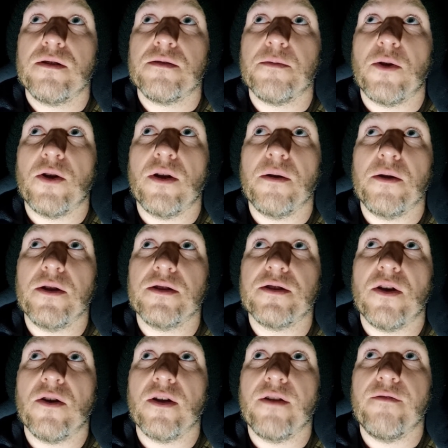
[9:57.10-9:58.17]
I'm going to
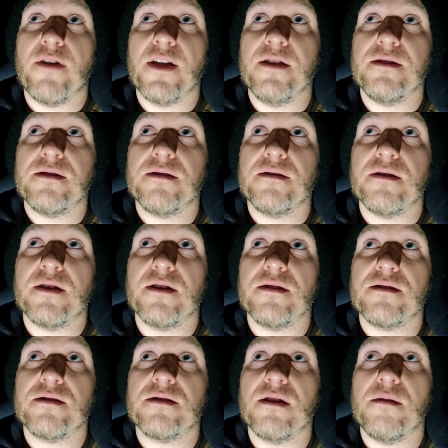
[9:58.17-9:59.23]
target rays, and
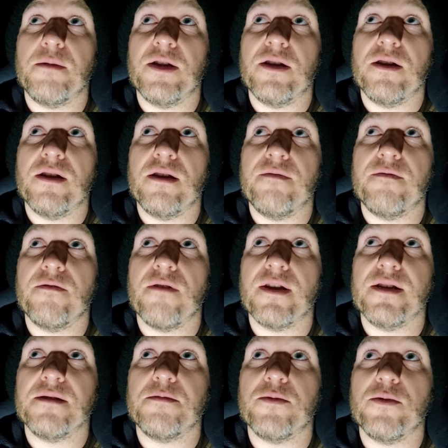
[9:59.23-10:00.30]
it's still a bit early for
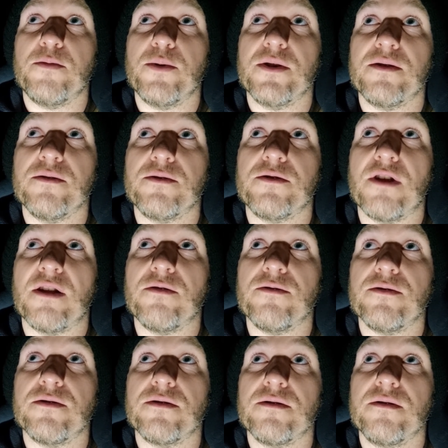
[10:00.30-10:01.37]
rays, but Bristol
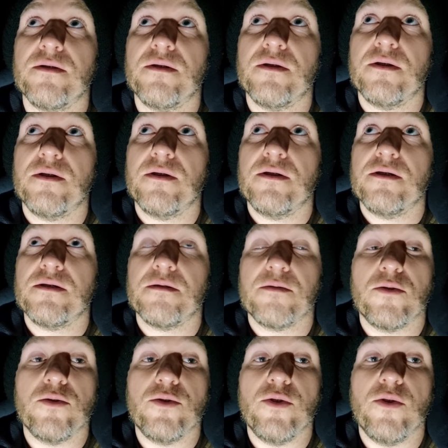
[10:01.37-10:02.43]
Channel's
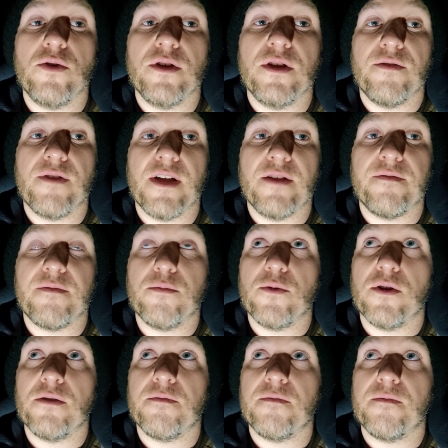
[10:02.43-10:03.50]
good all round
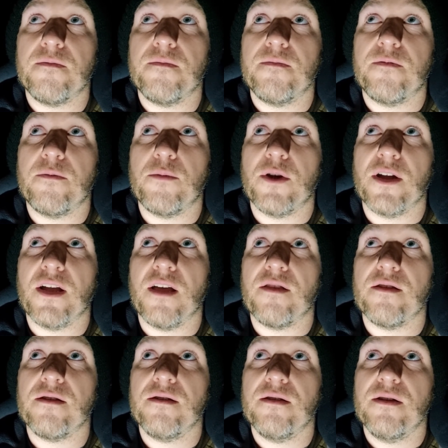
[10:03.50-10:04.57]
from what I
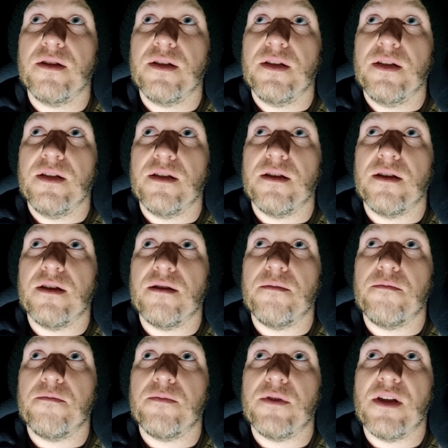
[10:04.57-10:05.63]
gather.
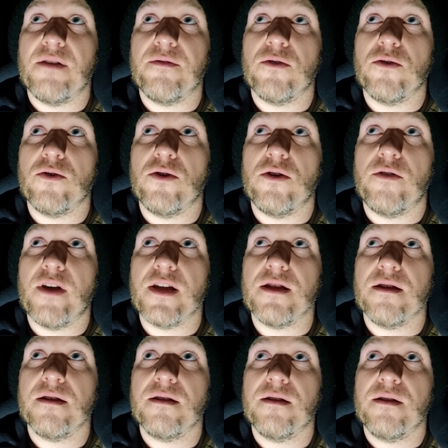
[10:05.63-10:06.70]
Never caught a ray,
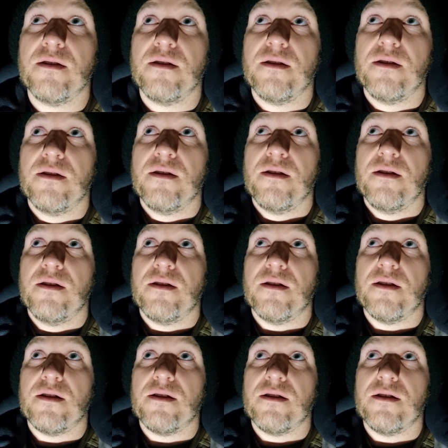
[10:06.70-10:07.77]

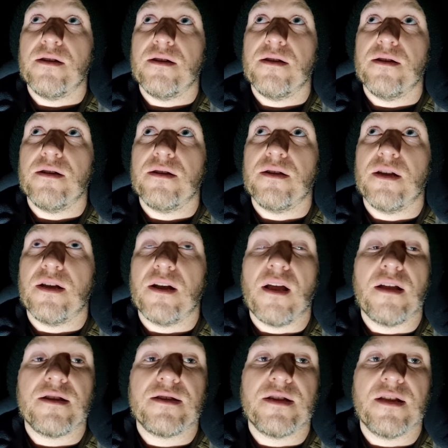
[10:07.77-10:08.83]
and yeah, I'd
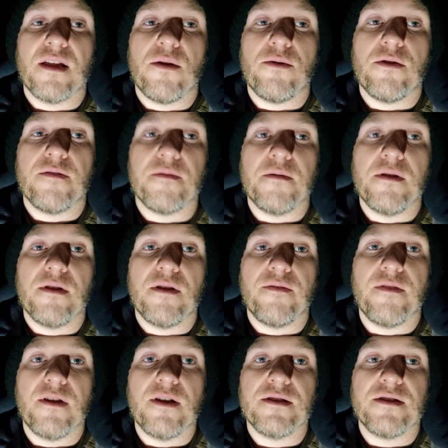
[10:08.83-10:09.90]
like to tick that one off
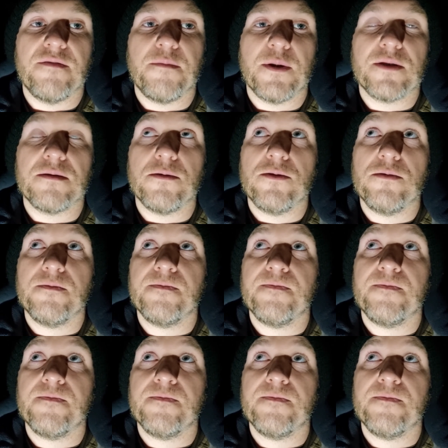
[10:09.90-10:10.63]
the list if possible.